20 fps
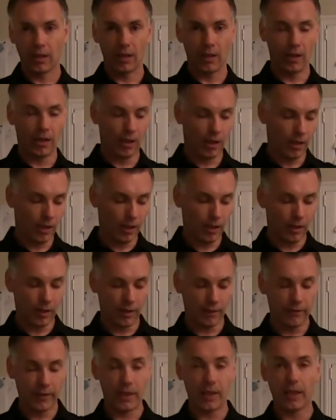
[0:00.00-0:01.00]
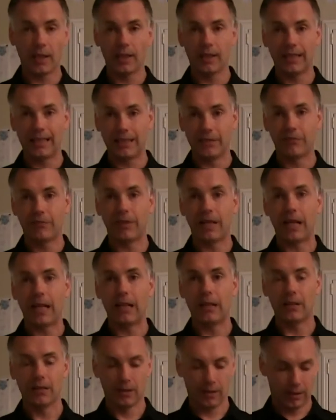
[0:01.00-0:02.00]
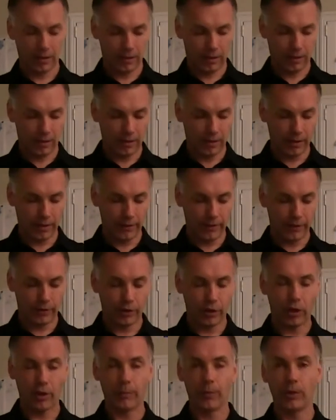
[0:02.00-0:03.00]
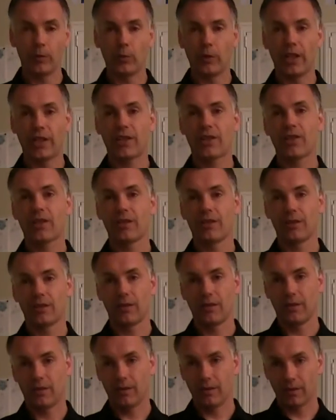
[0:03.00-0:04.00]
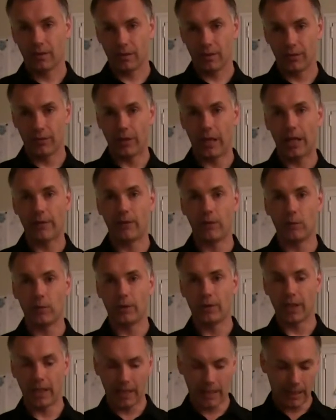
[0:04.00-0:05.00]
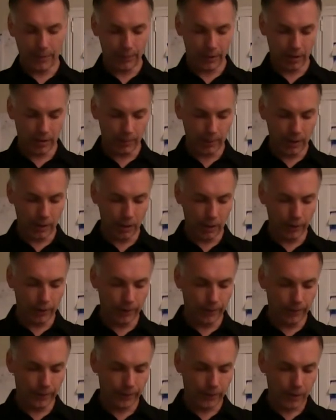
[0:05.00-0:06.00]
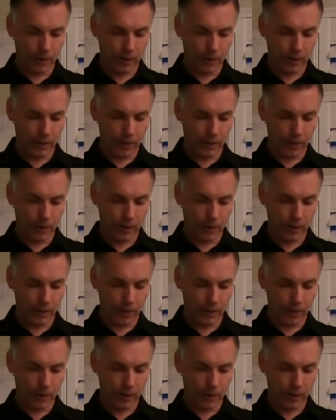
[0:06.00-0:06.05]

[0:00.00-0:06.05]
via an in file, determine which driver would dynamically be loaded.